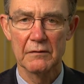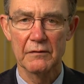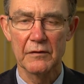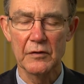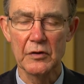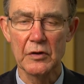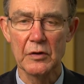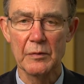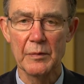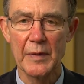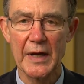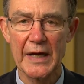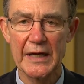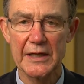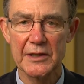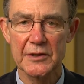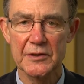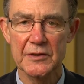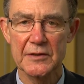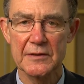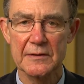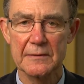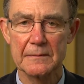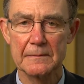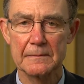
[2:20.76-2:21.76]
For your
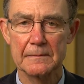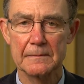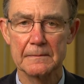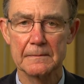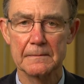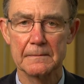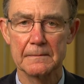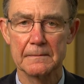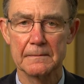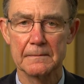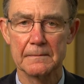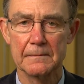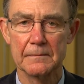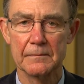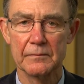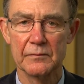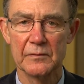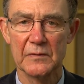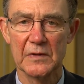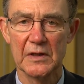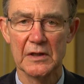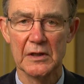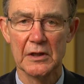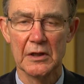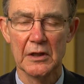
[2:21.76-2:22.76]
mates,
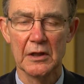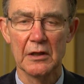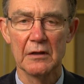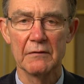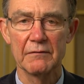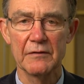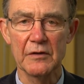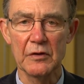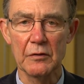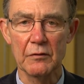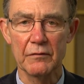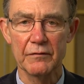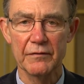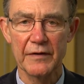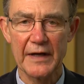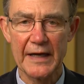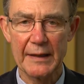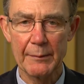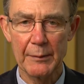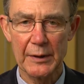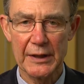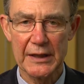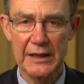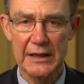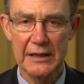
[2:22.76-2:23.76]
for your
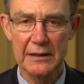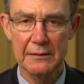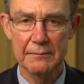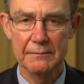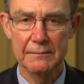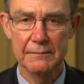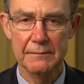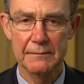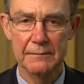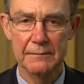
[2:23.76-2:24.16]
family,